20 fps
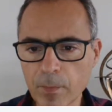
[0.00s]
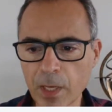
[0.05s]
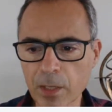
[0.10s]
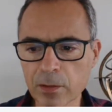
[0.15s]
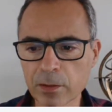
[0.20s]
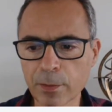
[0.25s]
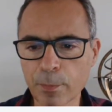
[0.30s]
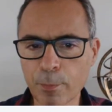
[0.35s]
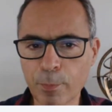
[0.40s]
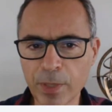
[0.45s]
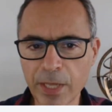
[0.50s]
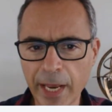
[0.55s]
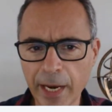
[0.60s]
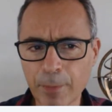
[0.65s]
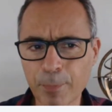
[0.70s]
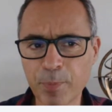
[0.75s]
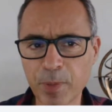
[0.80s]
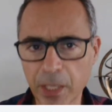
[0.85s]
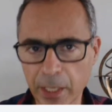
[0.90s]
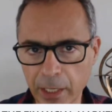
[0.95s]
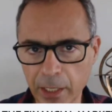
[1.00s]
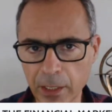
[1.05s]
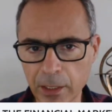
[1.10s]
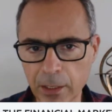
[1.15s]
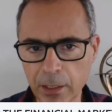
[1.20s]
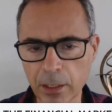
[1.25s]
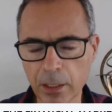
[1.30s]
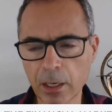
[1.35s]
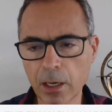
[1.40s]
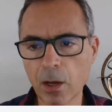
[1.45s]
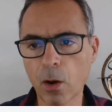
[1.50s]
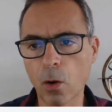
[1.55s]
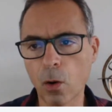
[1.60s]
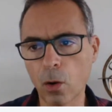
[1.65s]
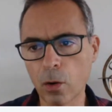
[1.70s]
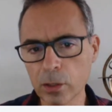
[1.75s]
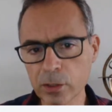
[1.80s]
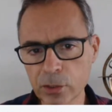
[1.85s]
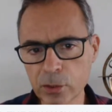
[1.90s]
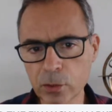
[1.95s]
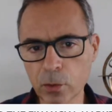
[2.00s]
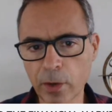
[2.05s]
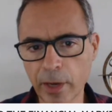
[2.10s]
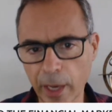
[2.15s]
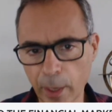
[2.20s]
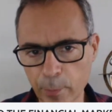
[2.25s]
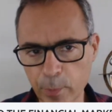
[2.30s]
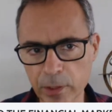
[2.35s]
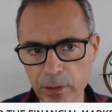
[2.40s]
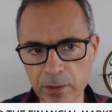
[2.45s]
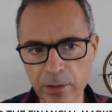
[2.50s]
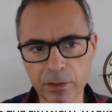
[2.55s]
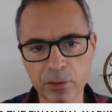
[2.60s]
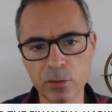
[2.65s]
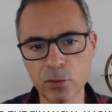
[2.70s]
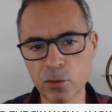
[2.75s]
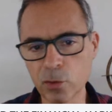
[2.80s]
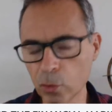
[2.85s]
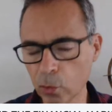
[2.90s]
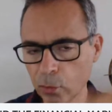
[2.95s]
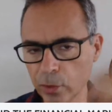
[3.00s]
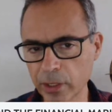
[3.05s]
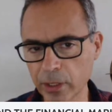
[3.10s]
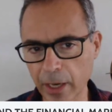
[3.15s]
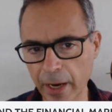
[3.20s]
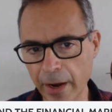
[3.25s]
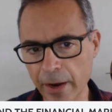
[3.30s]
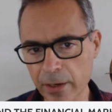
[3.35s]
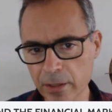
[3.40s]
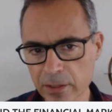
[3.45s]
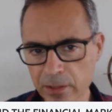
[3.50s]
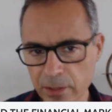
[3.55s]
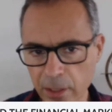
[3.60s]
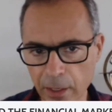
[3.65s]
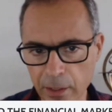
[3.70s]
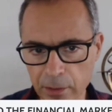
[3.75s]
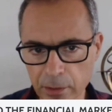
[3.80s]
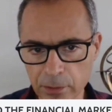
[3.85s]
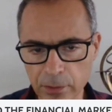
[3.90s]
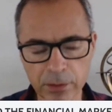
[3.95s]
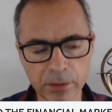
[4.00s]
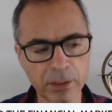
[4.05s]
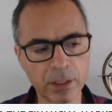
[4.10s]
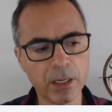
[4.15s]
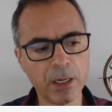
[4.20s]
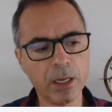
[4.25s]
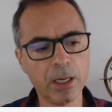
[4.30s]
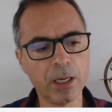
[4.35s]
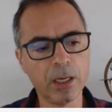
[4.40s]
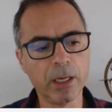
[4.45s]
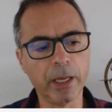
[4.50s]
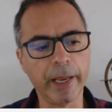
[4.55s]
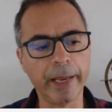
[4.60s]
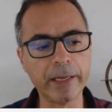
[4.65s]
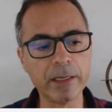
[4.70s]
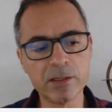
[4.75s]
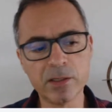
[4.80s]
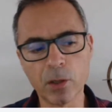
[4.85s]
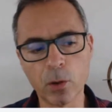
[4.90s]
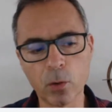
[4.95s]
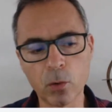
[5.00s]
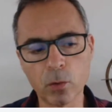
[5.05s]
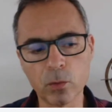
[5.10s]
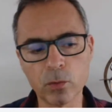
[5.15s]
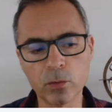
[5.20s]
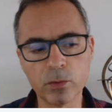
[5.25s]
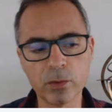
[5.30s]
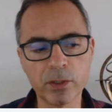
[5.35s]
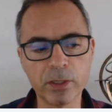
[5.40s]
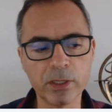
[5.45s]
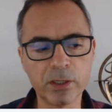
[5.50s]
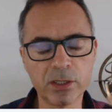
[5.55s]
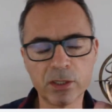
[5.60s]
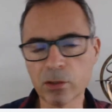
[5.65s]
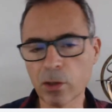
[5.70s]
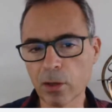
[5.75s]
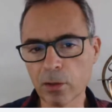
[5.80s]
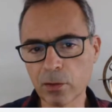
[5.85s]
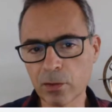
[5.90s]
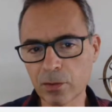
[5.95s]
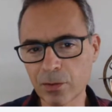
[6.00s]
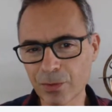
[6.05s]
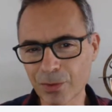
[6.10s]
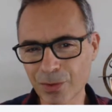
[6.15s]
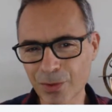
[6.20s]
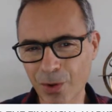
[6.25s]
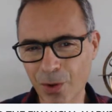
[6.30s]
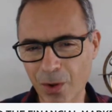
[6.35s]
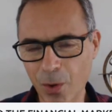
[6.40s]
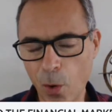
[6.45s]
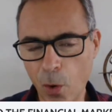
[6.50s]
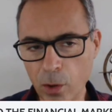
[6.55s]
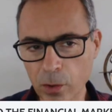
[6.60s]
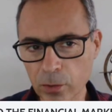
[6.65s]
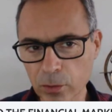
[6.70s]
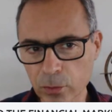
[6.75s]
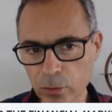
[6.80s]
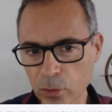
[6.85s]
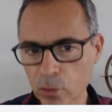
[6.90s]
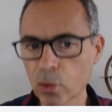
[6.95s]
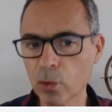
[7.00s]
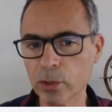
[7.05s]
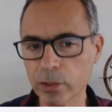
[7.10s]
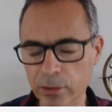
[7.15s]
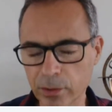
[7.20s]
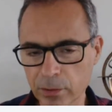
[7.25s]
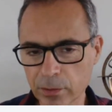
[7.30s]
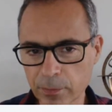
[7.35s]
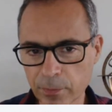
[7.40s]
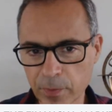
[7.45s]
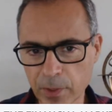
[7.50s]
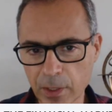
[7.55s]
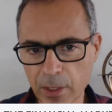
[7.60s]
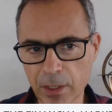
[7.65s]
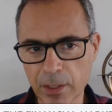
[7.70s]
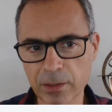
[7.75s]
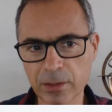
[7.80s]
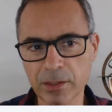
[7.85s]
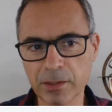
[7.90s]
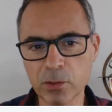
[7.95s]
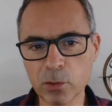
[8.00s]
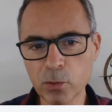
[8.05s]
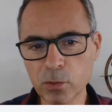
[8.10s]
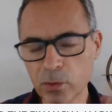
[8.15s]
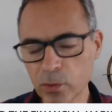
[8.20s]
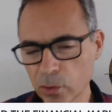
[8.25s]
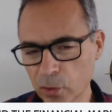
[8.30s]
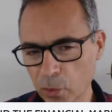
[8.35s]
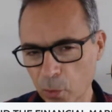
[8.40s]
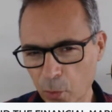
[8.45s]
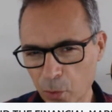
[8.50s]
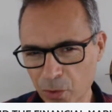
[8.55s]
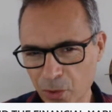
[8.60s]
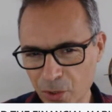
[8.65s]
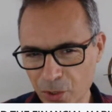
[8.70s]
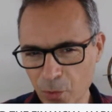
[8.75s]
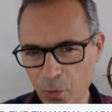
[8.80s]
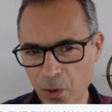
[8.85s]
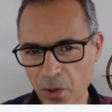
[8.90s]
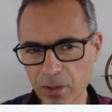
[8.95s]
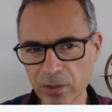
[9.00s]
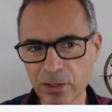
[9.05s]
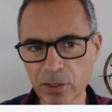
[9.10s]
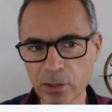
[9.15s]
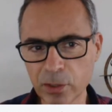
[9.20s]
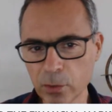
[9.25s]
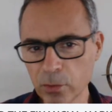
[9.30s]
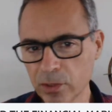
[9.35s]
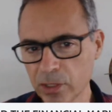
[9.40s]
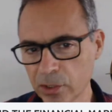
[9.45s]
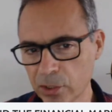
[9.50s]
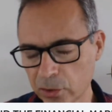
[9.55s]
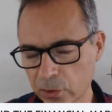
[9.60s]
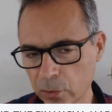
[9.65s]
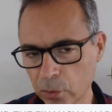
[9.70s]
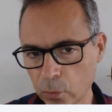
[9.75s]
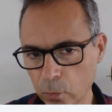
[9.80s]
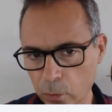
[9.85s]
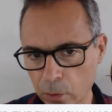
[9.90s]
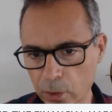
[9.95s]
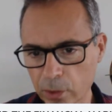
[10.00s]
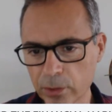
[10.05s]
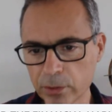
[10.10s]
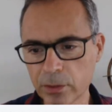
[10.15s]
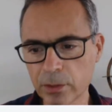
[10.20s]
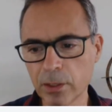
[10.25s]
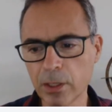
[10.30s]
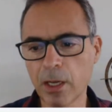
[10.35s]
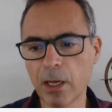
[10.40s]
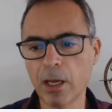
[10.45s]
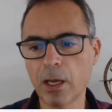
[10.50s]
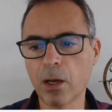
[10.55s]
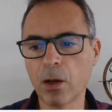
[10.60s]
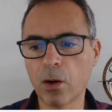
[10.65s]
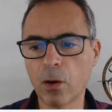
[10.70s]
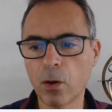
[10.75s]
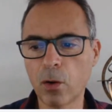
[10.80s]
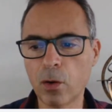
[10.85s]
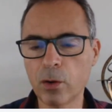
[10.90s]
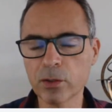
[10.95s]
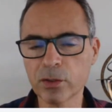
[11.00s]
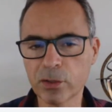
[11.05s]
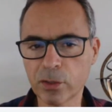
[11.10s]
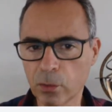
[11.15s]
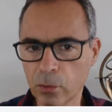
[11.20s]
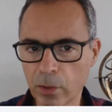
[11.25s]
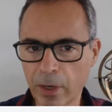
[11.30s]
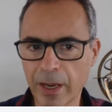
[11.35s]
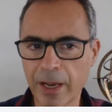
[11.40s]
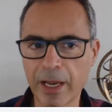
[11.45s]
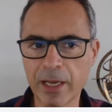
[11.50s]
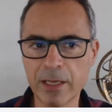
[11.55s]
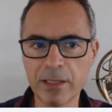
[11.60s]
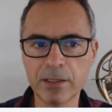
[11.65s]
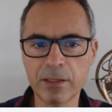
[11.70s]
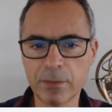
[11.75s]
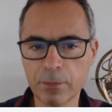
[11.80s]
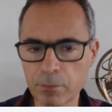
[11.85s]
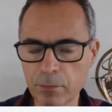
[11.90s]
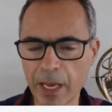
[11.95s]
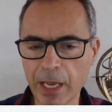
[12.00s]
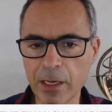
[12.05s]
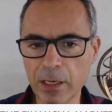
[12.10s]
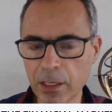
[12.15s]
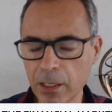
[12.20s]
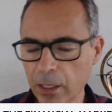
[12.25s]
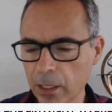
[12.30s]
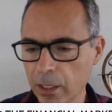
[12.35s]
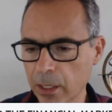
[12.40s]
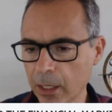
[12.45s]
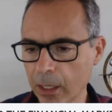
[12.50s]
The Black Plague also happened during air cycles, and so it's not all good. The new world, the new digital world, also has many